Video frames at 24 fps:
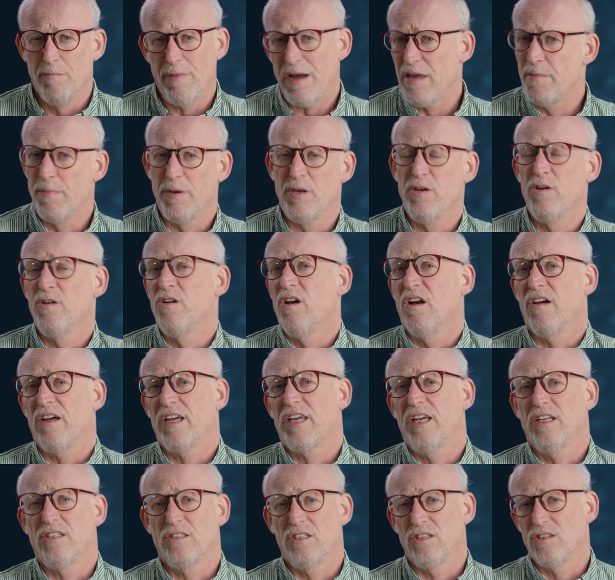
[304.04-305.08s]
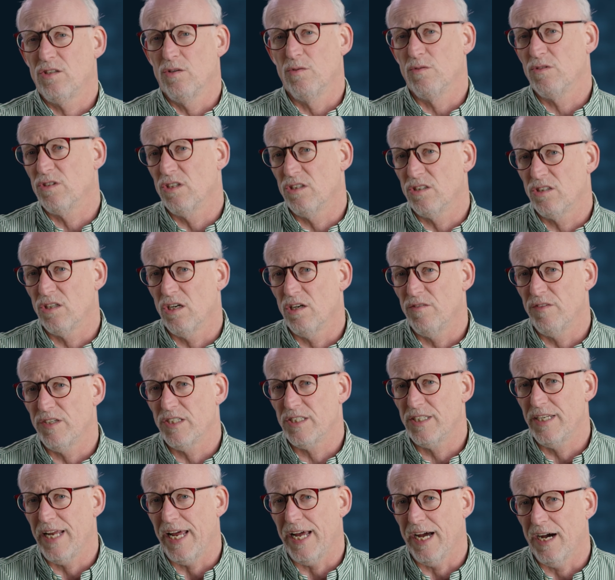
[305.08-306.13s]
maybe you'd like it to talk to
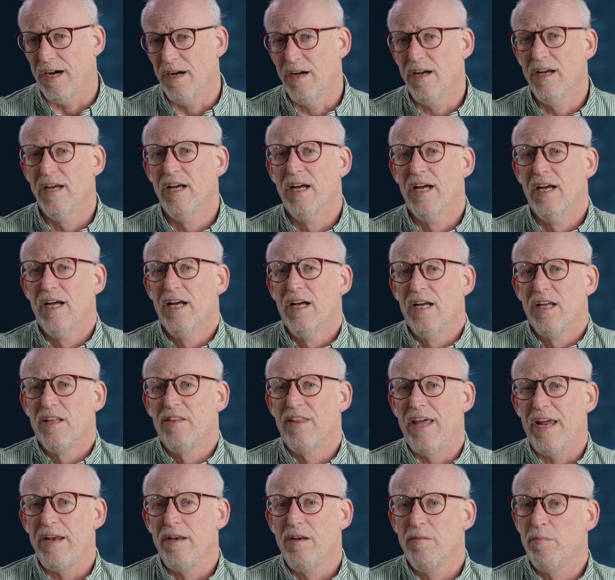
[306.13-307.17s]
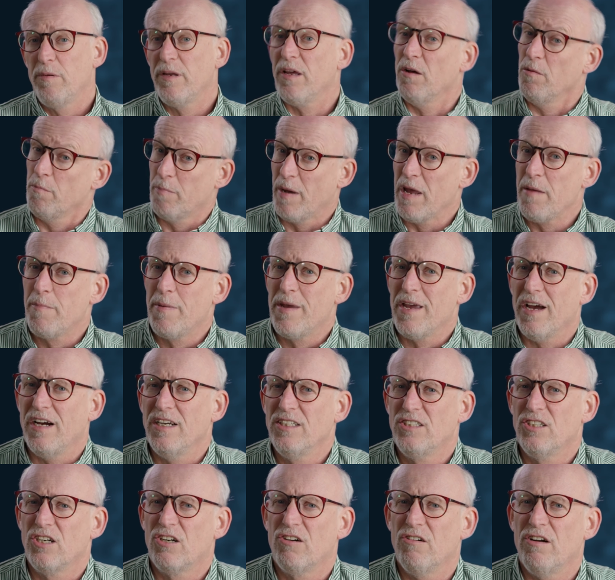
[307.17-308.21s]
ServiceNow, then PPA
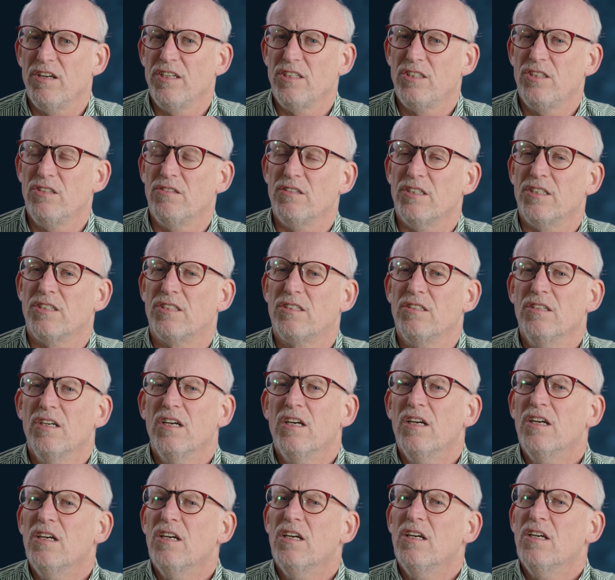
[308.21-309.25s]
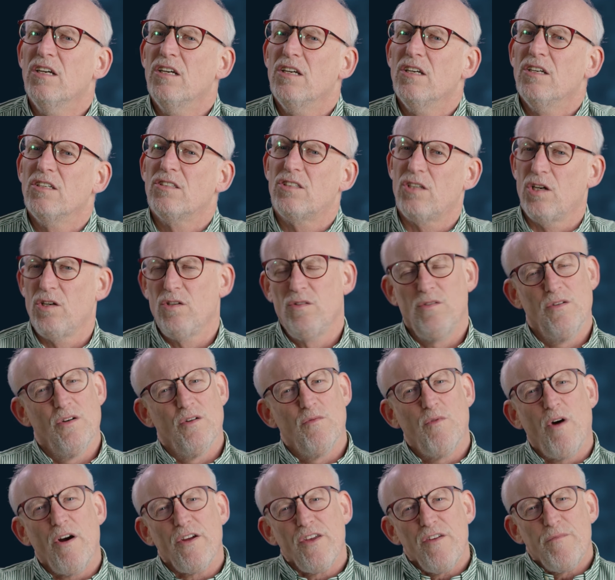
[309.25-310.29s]
is a great choice. So
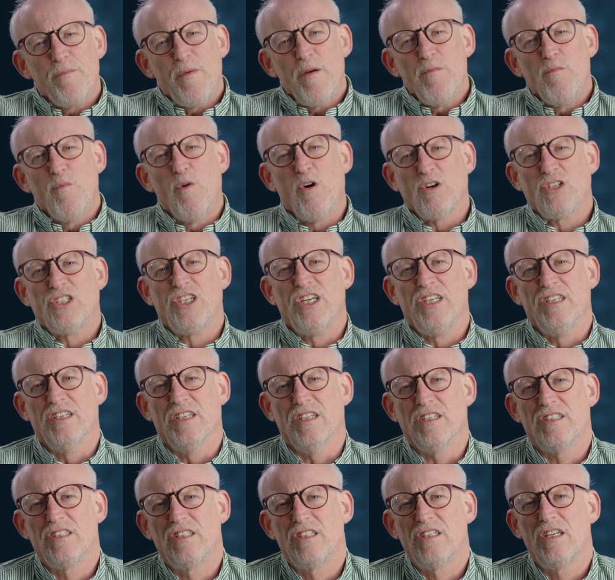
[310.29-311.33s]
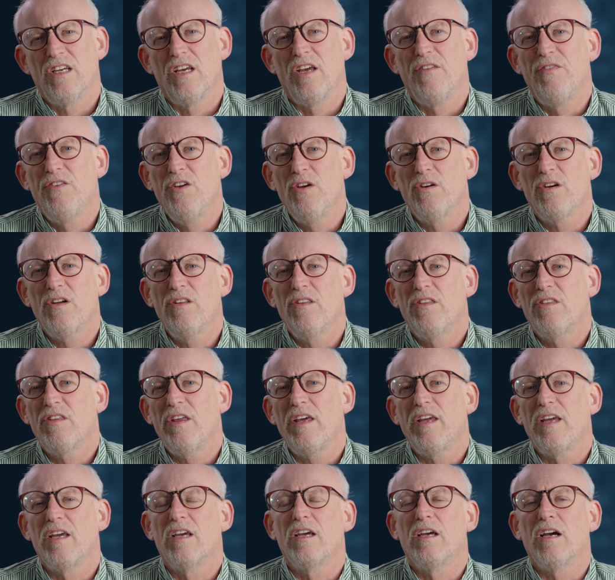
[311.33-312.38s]
while you've been watching this, if you can
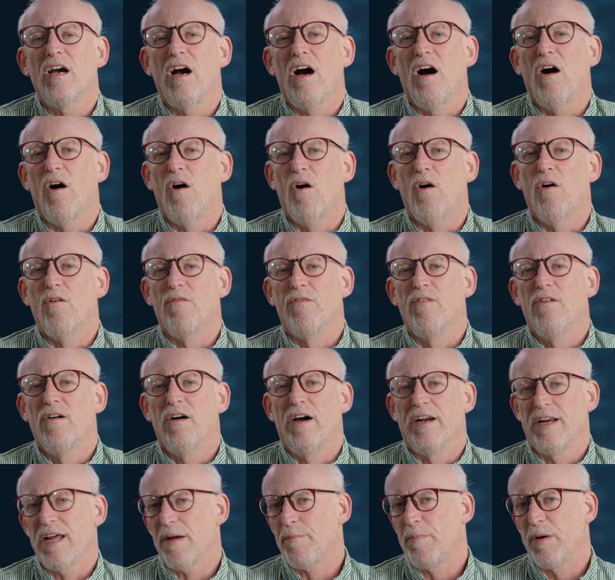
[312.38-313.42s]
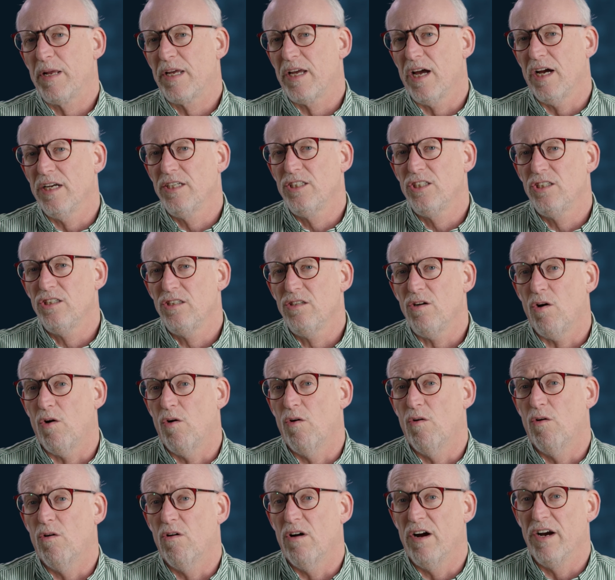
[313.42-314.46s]
think of an application
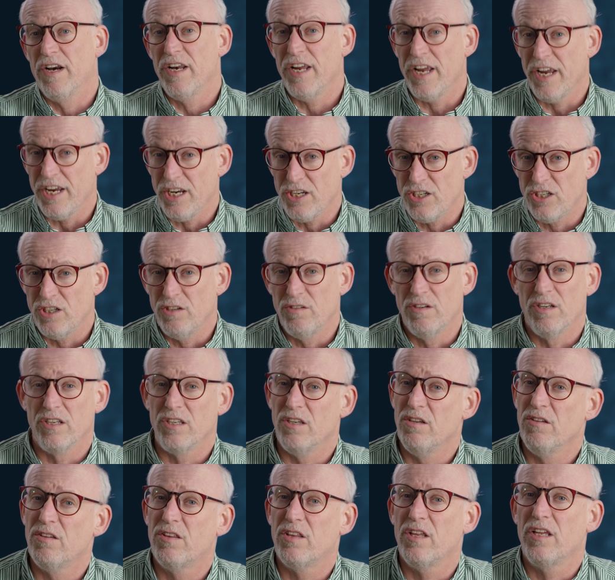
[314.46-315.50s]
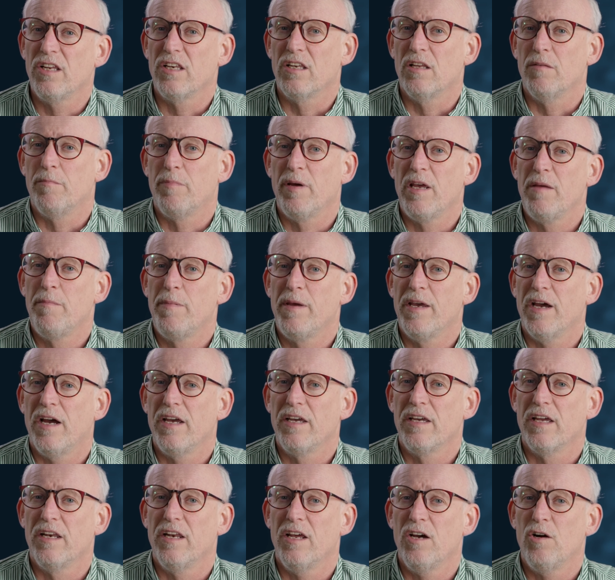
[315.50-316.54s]
or an issue that you think that PPA
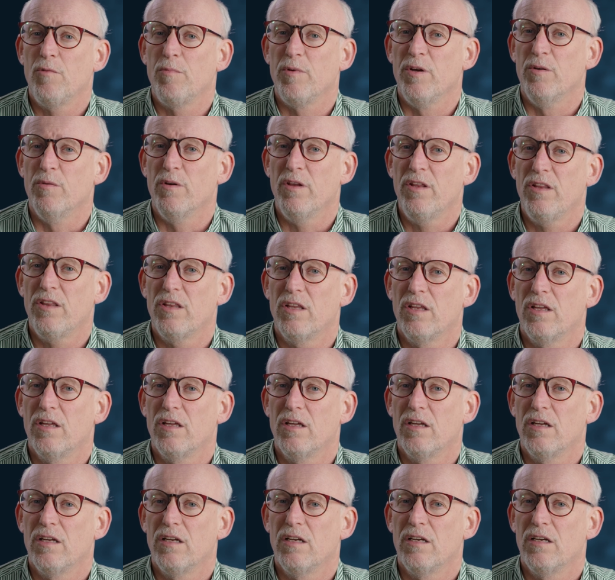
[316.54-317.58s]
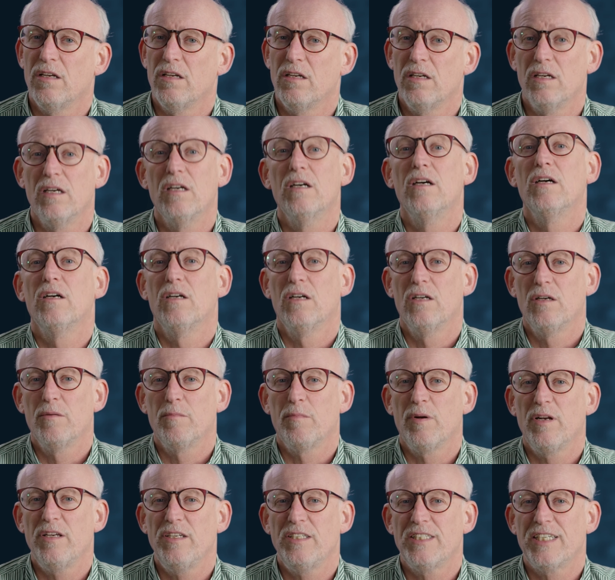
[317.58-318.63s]
can help you with,
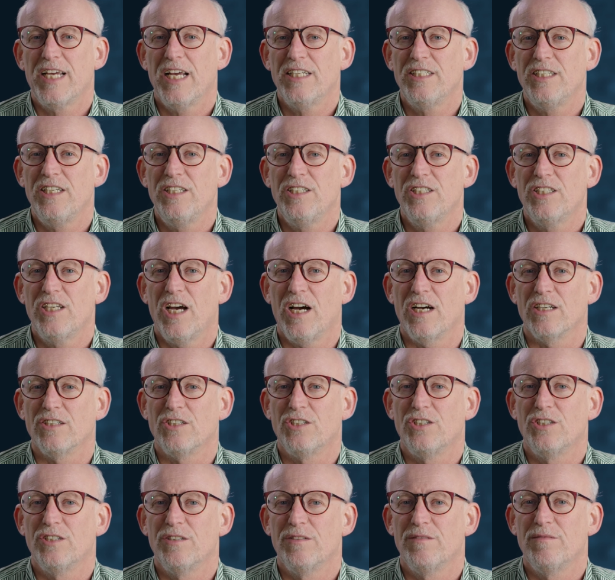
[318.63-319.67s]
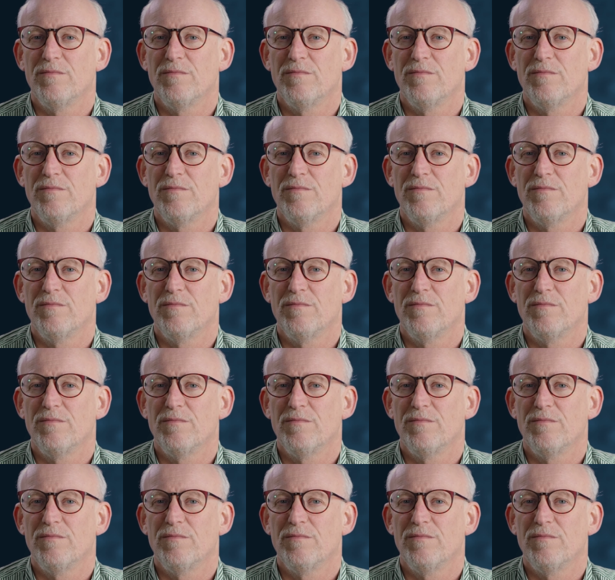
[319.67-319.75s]
please get in touch.